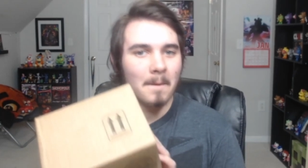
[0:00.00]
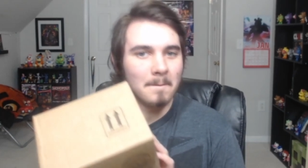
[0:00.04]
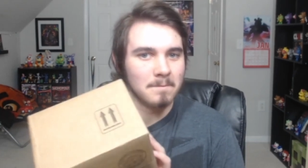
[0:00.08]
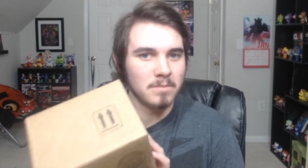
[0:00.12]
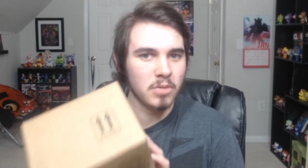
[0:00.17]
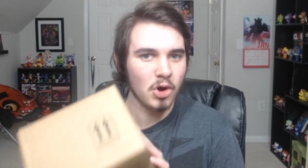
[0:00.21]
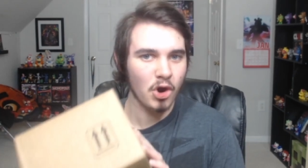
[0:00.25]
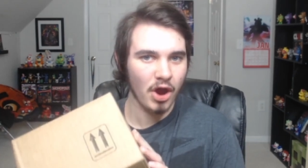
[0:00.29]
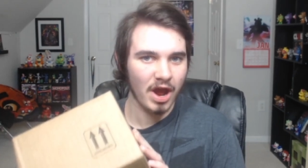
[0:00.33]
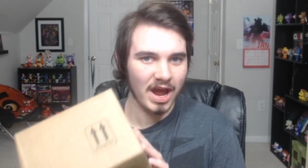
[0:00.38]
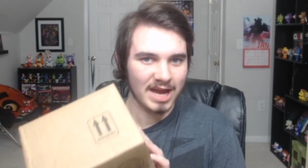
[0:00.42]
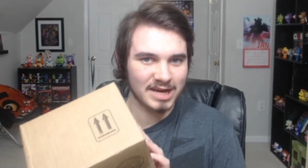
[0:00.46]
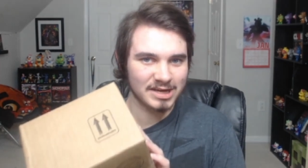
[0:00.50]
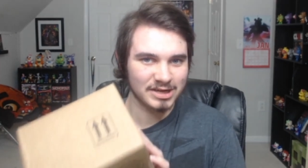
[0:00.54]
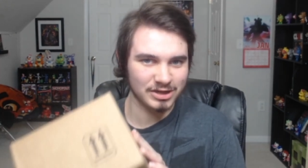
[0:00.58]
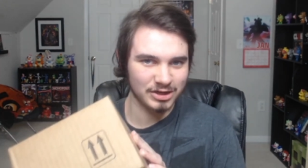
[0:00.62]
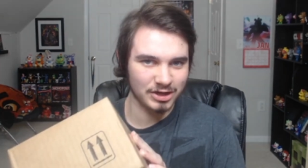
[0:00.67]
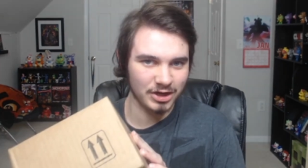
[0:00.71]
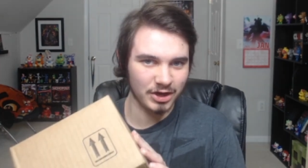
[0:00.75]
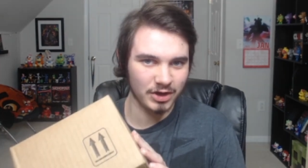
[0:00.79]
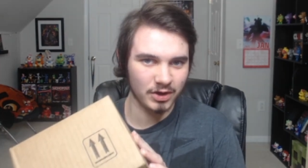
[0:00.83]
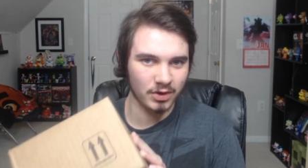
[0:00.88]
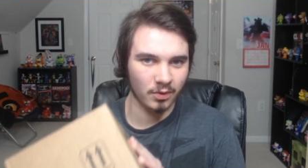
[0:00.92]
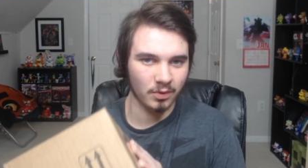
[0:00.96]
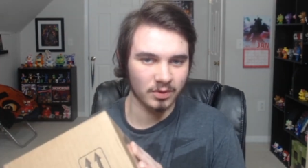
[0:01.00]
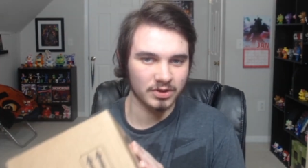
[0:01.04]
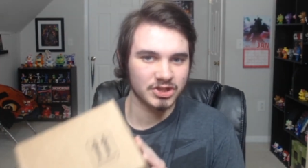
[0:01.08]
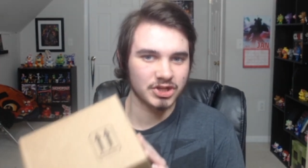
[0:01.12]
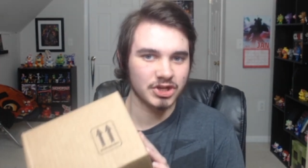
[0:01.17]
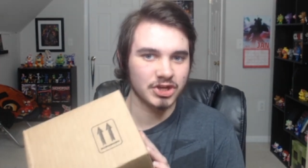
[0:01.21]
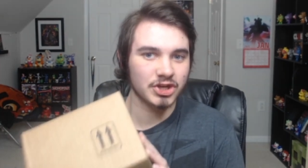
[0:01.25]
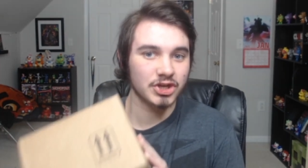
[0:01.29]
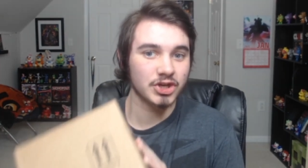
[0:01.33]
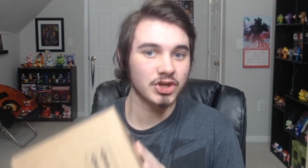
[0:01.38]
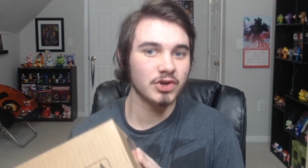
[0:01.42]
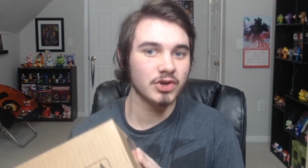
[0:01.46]
brand new
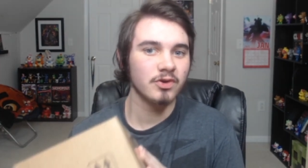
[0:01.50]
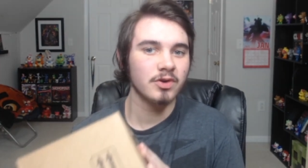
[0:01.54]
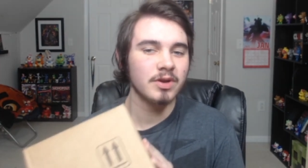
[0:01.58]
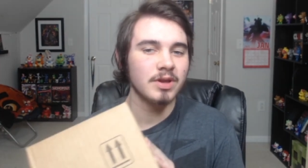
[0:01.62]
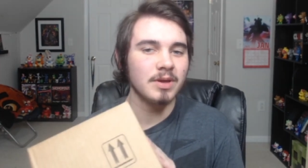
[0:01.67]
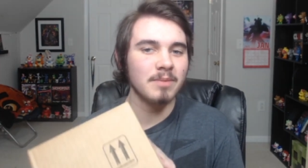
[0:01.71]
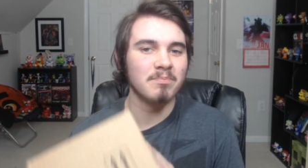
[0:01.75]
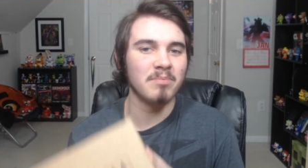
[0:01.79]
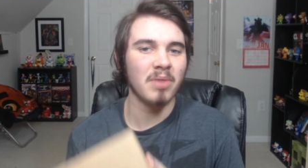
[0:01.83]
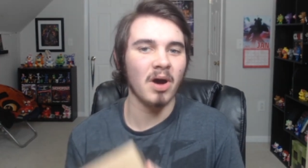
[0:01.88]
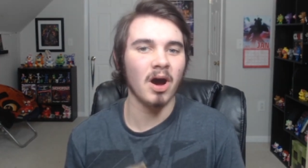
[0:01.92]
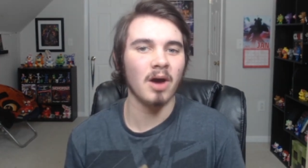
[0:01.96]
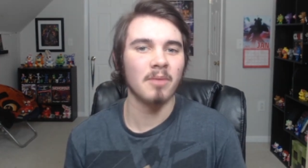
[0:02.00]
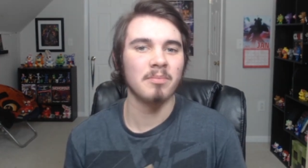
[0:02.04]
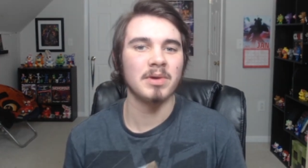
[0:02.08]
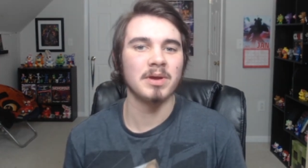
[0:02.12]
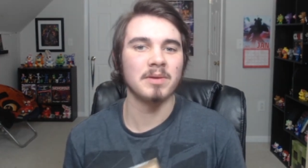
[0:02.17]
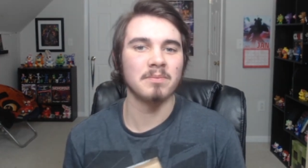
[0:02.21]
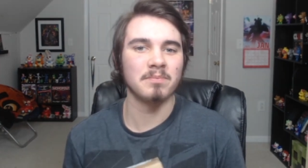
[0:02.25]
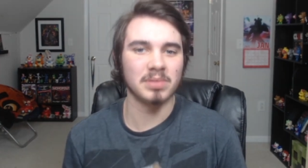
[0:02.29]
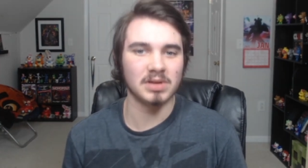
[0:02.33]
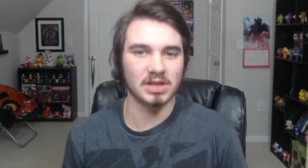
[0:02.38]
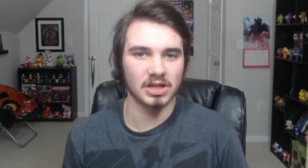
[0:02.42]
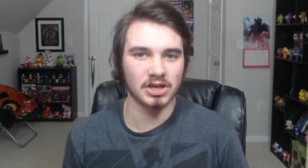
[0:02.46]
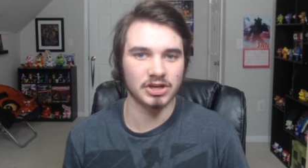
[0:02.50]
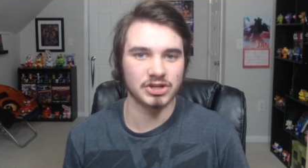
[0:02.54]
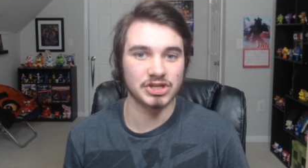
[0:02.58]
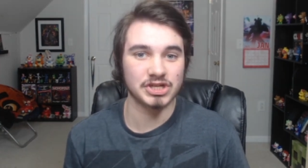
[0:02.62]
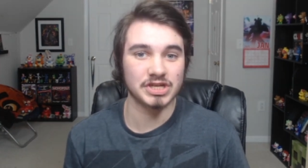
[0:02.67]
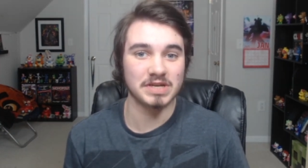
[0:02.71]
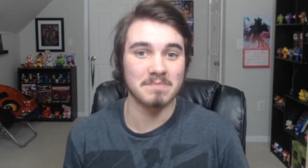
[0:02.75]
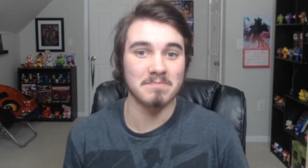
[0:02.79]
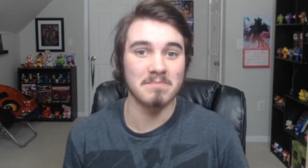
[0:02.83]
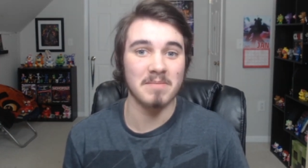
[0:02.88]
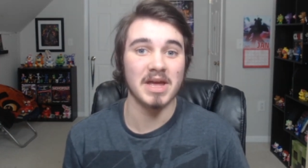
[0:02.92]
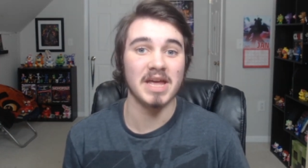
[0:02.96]
Security Puppet
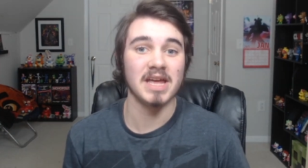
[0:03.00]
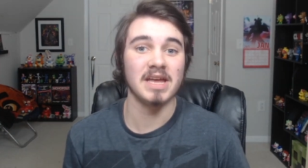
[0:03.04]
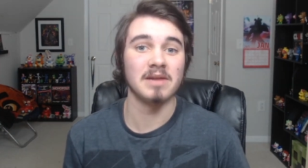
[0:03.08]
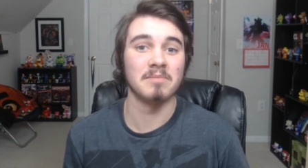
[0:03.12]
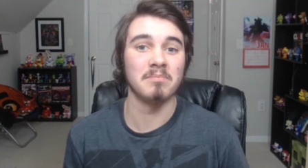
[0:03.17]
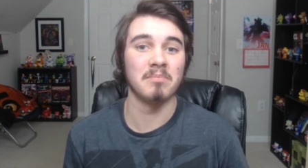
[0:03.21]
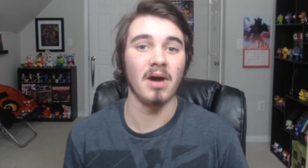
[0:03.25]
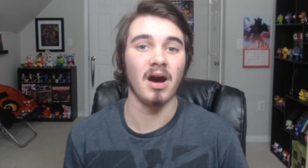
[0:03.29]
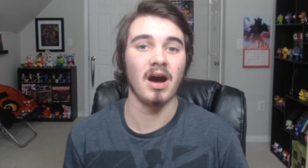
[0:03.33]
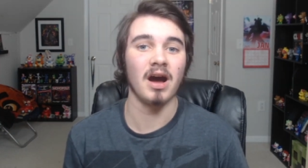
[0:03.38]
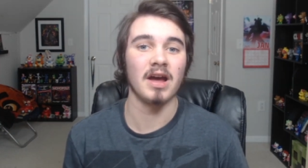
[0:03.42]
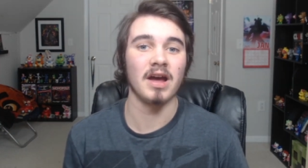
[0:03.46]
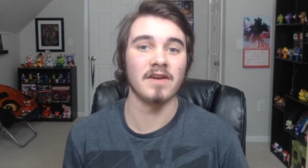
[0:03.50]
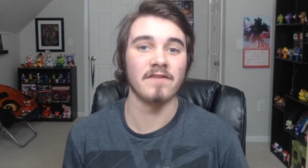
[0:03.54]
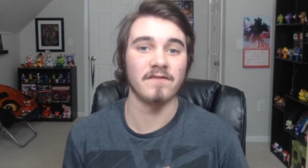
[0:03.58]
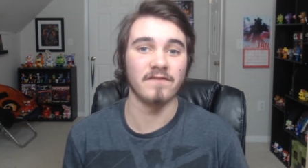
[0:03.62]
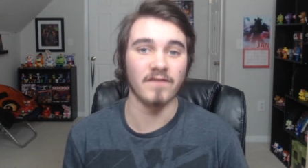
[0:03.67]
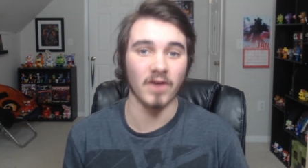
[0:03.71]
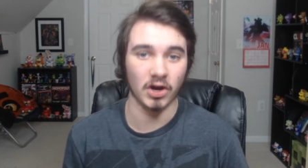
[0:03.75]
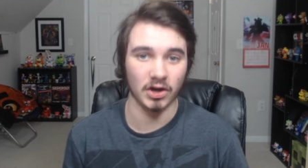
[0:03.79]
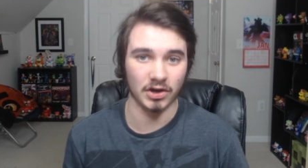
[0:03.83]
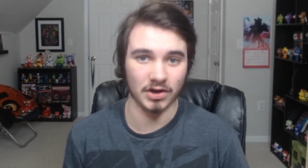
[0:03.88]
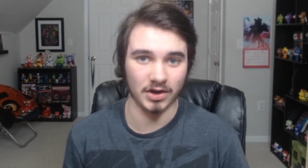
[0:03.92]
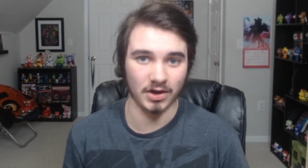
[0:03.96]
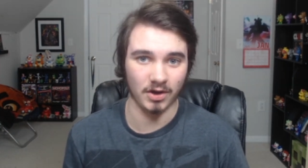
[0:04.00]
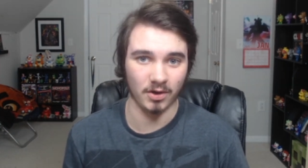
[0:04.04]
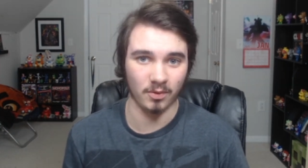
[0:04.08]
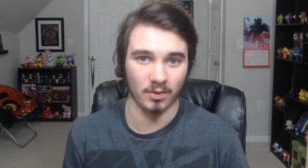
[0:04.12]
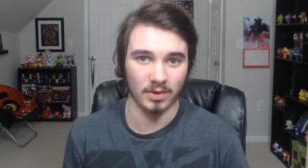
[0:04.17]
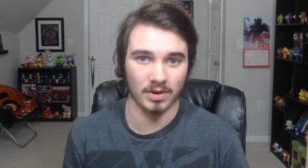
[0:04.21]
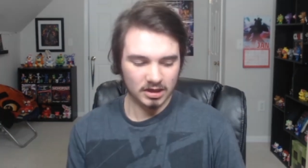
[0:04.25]
plushie made by Funko.